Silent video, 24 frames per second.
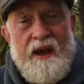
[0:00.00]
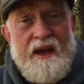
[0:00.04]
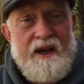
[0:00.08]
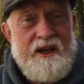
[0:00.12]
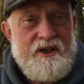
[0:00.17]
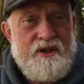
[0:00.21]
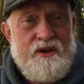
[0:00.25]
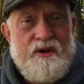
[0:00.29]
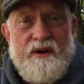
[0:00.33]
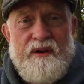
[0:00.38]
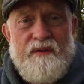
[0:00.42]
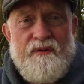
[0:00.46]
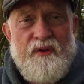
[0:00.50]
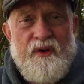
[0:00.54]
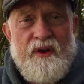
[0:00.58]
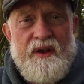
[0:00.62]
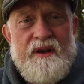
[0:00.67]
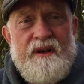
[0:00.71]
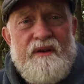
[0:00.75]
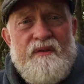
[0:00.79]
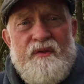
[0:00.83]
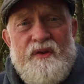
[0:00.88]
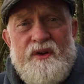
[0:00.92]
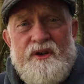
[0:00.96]
he's looking for
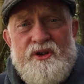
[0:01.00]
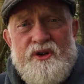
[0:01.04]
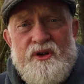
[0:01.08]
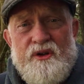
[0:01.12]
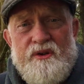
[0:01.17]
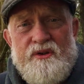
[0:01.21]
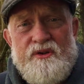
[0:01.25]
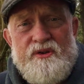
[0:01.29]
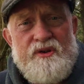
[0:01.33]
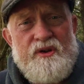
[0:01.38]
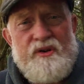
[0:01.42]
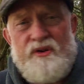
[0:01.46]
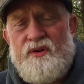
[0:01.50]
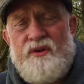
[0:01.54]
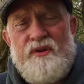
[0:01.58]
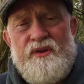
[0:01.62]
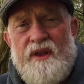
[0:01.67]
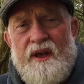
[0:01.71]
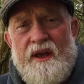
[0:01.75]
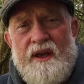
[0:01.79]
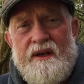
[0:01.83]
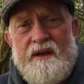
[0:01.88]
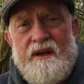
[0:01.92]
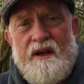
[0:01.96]
individuals to do
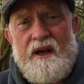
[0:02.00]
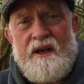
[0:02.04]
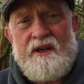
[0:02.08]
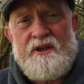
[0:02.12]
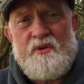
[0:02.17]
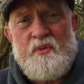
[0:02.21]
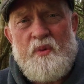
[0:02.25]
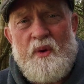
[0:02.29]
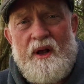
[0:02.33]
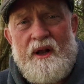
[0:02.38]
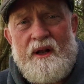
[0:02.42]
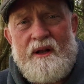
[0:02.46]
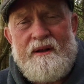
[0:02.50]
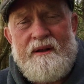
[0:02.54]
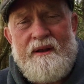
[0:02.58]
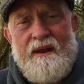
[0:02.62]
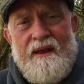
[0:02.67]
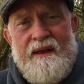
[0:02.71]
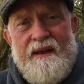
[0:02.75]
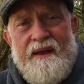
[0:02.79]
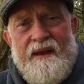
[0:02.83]
that as well.